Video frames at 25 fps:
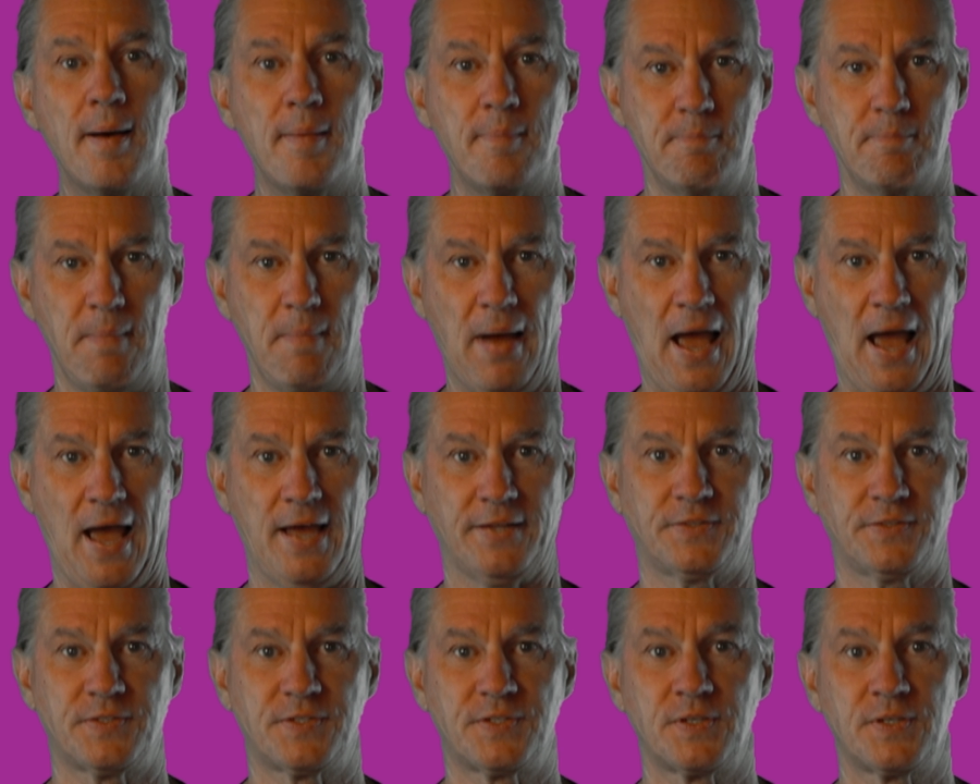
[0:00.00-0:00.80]

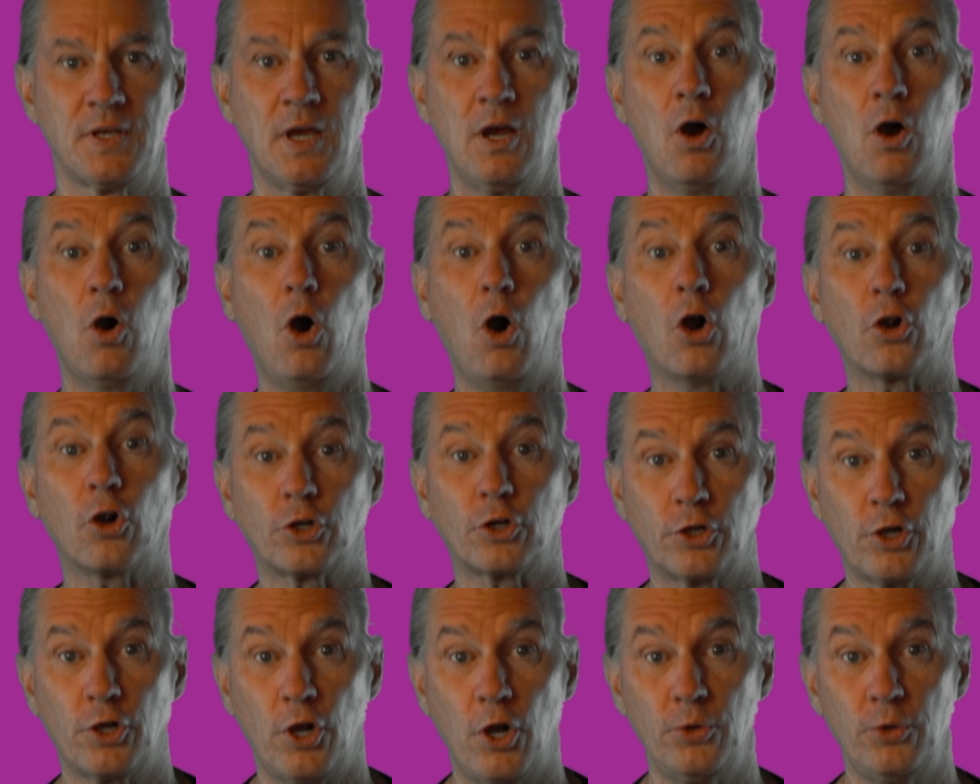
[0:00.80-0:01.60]
maths,
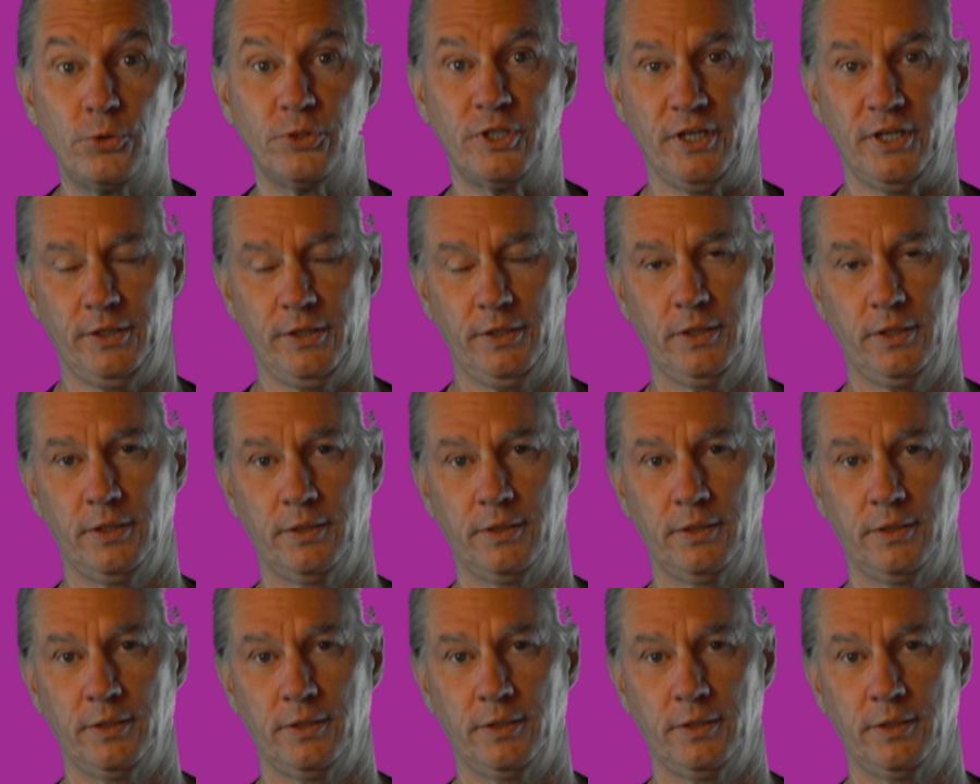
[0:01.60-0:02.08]
or coding.